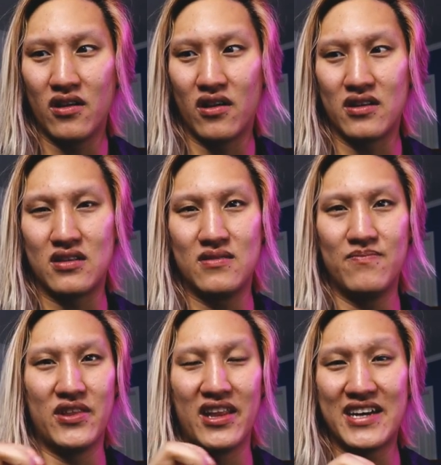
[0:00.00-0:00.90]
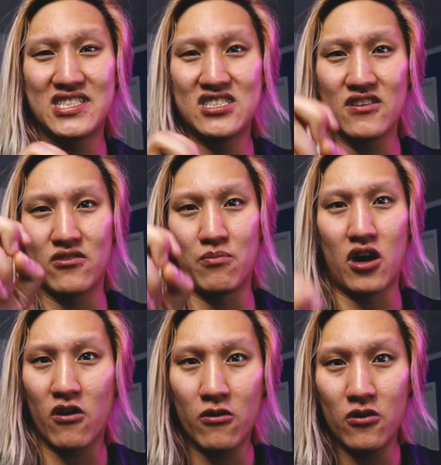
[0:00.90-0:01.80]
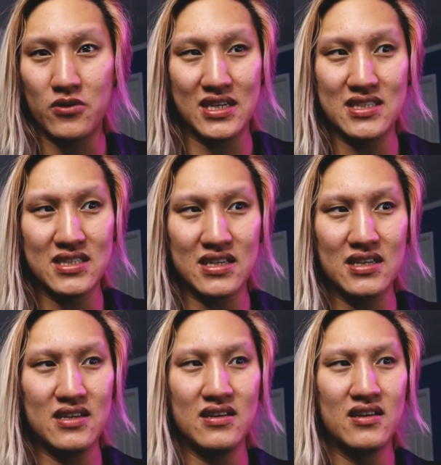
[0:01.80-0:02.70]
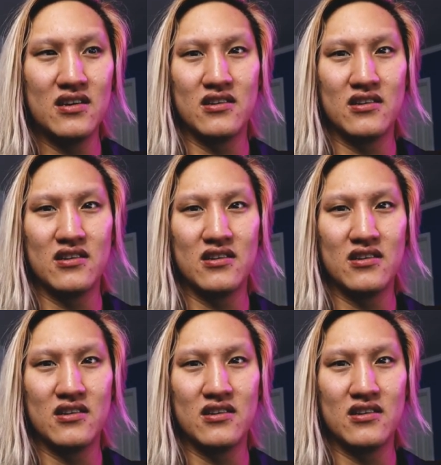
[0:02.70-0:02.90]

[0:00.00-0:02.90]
The Legends of Tomorrow, DC,